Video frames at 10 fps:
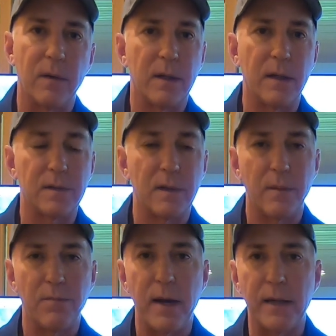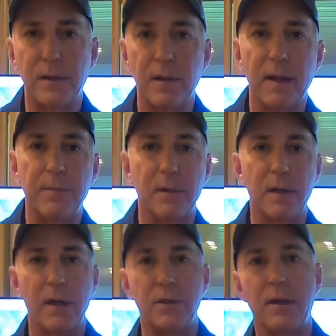it is in a practical
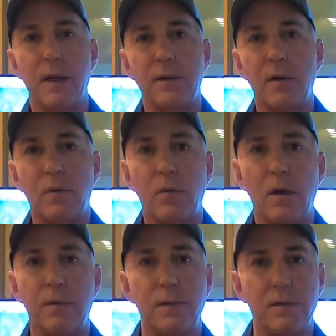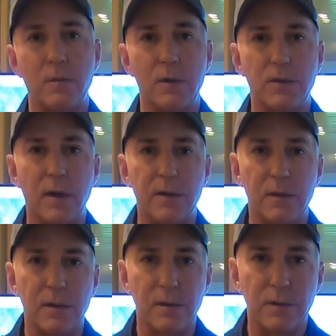application out there in the water for someone trying to
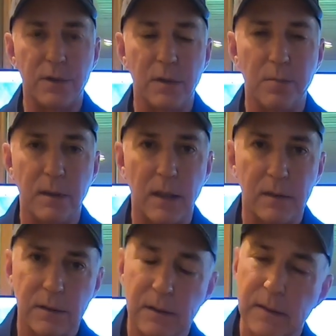use a GPS.